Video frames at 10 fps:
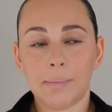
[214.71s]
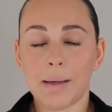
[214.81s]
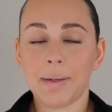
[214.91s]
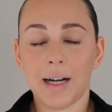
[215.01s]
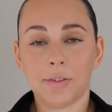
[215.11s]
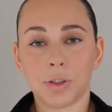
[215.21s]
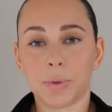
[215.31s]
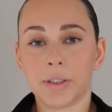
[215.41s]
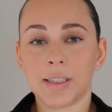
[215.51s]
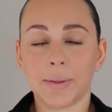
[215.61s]
and maybe after
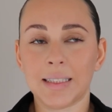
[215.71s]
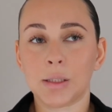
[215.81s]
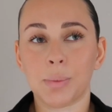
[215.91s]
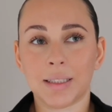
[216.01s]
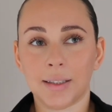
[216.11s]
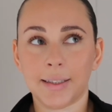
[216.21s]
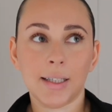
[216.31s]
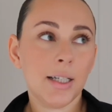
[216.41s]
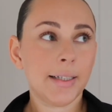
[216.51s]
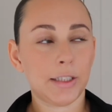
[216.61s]
work so I need somewhere to like
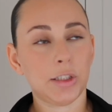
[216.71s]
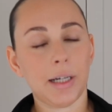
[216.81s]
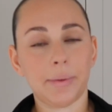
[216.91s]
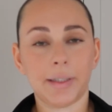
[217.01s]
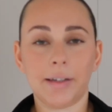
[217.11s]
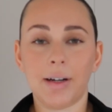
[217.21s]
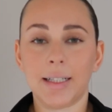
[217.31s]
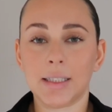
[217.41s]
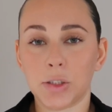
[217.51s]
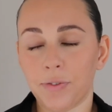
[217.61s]
get showered and get
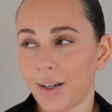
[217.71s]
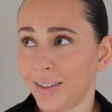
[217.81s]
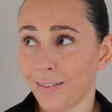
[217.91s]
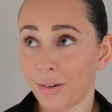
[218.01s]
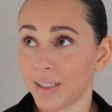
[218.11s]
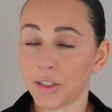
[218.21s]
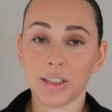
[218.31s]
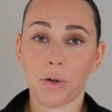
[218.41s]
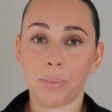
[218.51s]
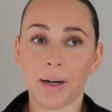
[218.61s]
ready and stuff and there, I was
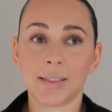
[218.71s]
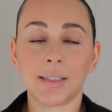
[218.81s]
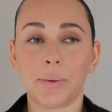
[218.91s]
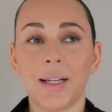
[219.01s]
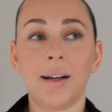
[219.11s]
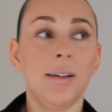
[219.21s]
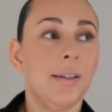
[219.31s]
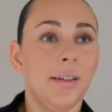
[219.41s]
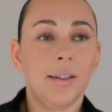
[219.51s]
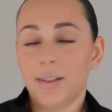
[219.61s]
actually so impressed so yeah
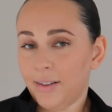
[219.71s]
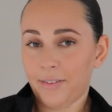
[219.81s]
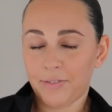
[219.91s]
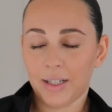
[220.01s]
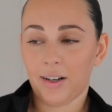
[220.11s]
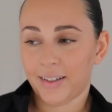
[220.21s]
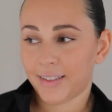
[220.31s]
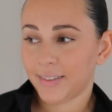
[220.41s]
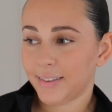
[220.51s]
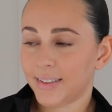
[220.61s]
feel like
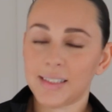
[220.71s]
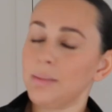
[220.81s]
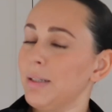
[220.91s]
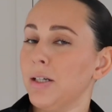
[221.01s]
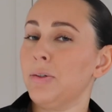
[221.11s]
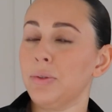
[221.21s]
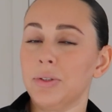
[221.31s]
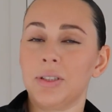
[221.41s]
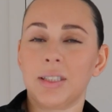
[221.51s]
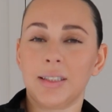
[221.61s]
it's going to be a
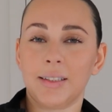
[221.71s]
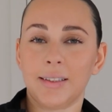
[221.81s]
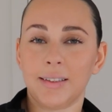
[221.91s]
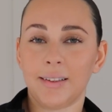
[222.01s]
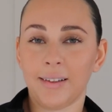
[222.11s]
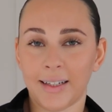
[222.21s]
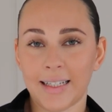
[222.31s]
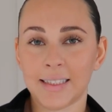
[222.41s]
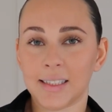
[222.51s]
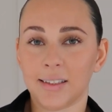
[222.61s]
good like
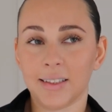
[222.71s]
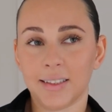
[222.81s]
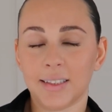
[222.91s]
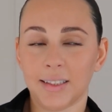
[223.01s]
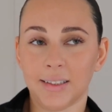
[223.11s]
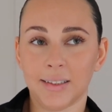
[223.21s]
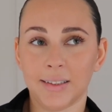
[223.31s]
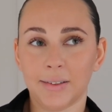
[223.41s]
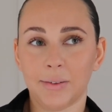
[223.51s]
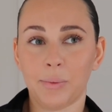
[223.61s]
insight
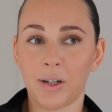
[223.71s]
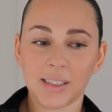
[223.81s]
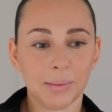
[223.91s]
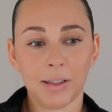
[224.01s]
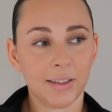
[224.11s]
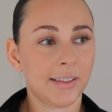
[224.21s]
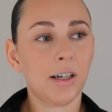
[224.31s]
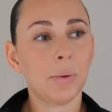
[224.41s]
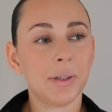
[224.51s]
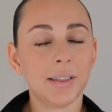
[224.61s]
to what it's going to be like
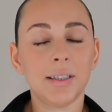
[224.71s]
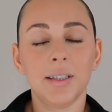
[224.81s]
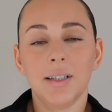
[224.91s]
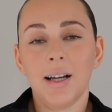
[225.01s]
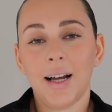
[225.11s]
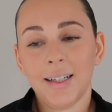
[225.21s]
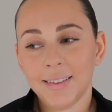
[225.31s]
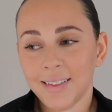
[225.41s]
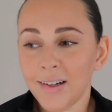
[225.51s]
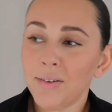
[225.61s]
going.
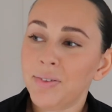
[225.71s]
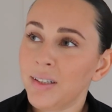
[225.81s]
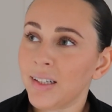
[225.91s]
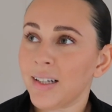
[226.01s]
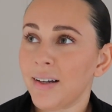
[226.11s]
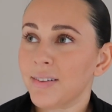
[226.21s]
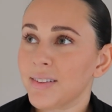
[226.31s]
And yeah, I feel like